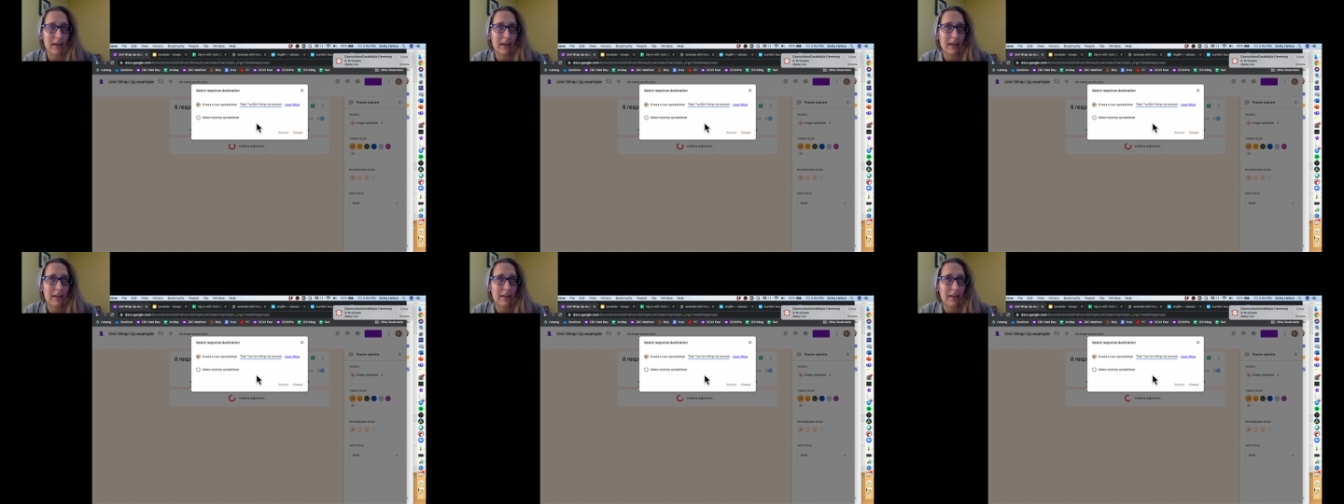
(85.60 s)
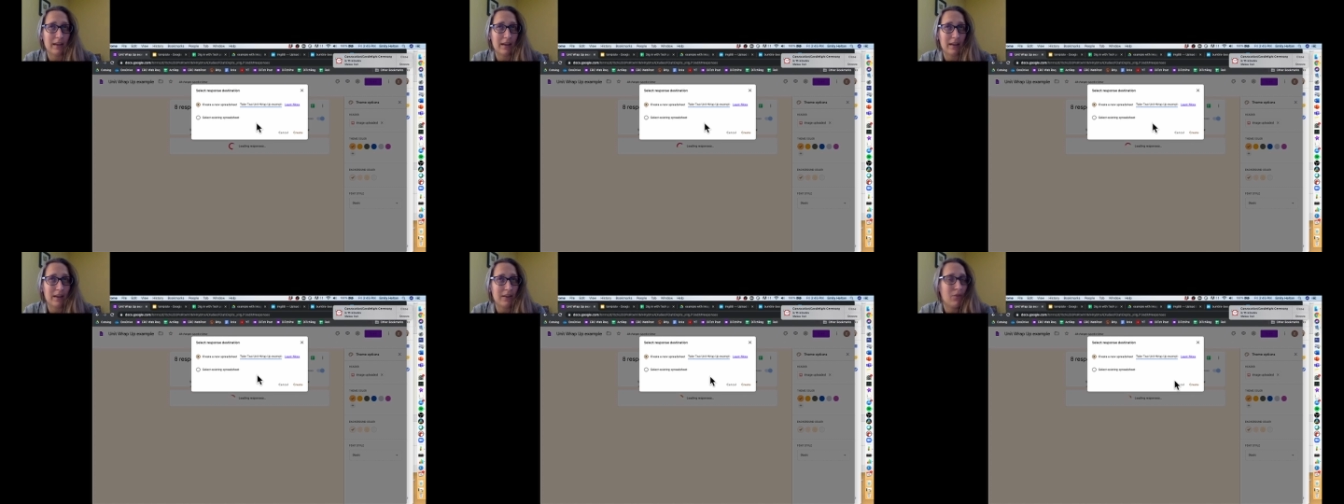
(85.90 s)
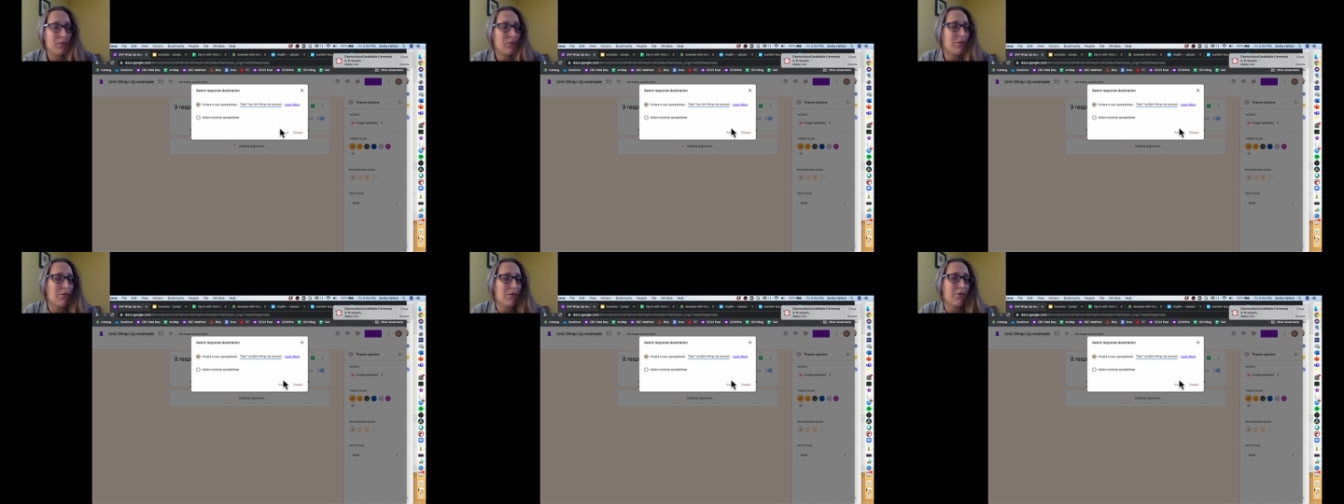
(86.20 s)
mm-hmm. and I
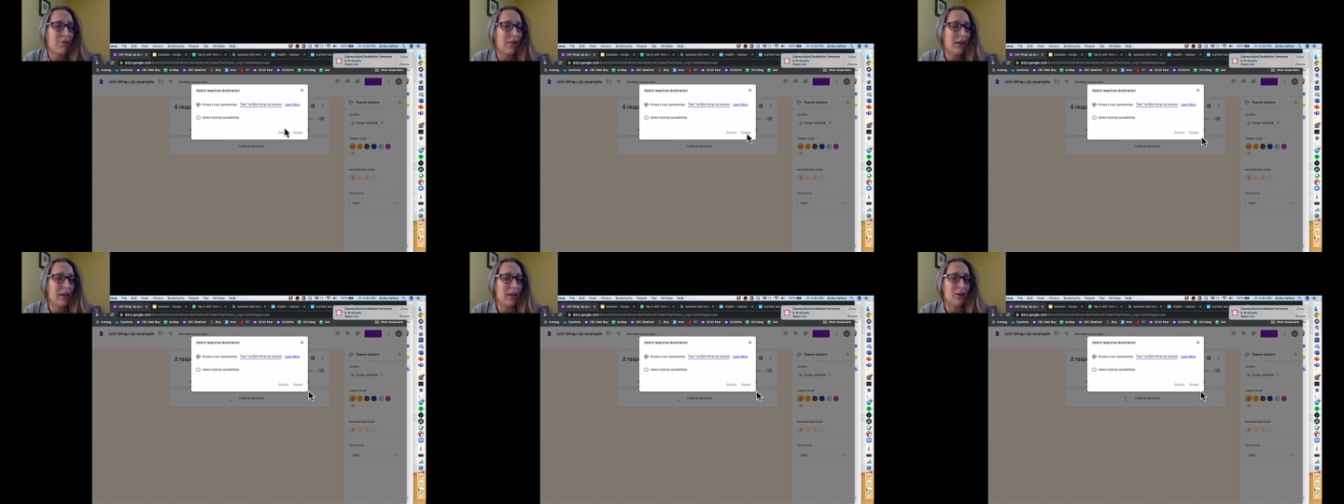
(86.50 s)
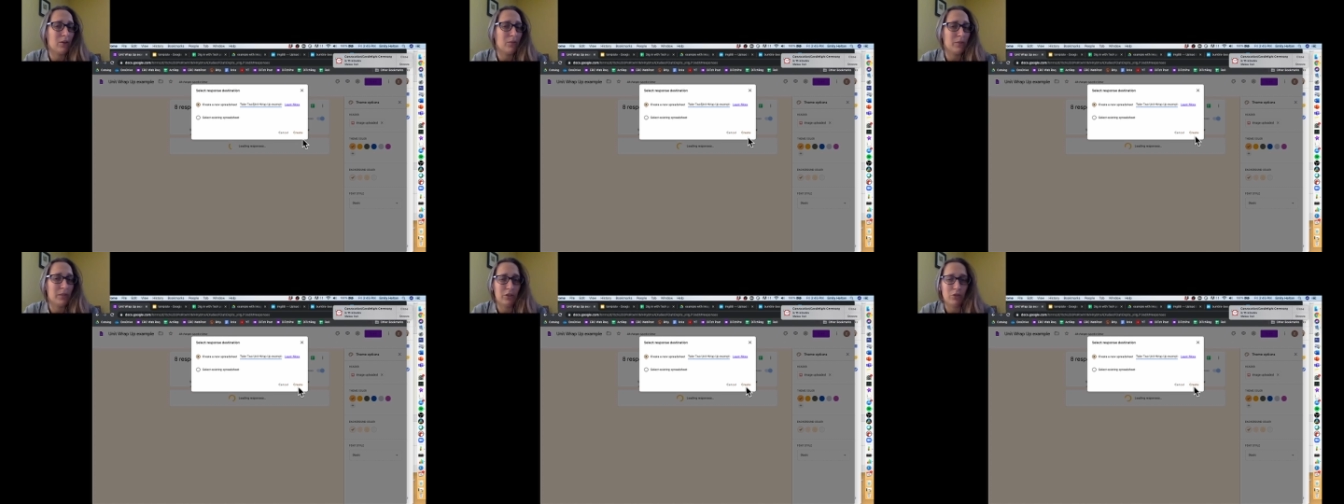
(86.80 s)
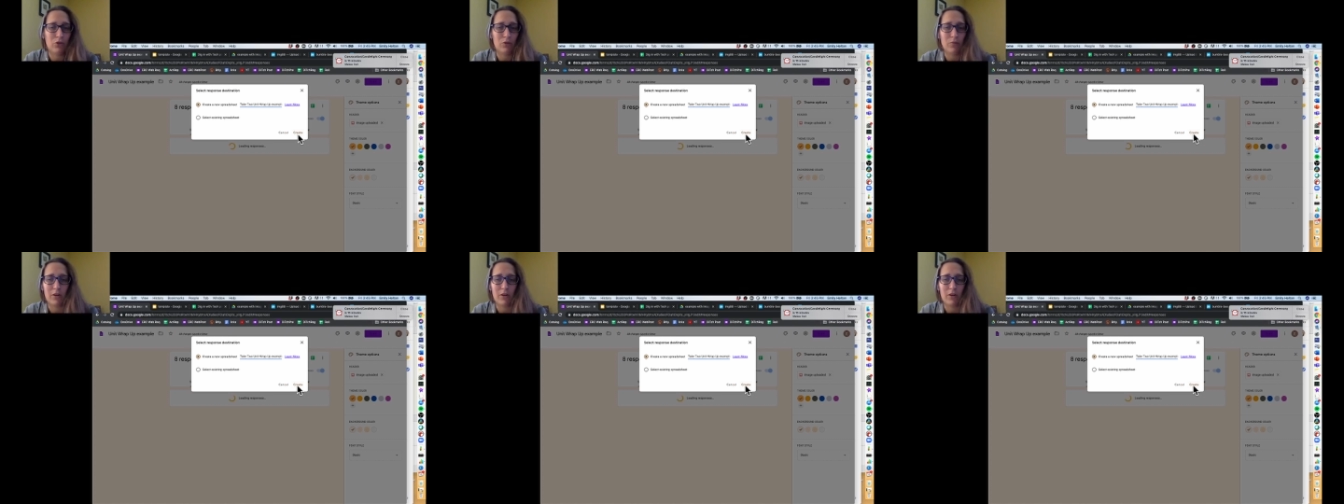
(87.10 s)
don't think it'll be too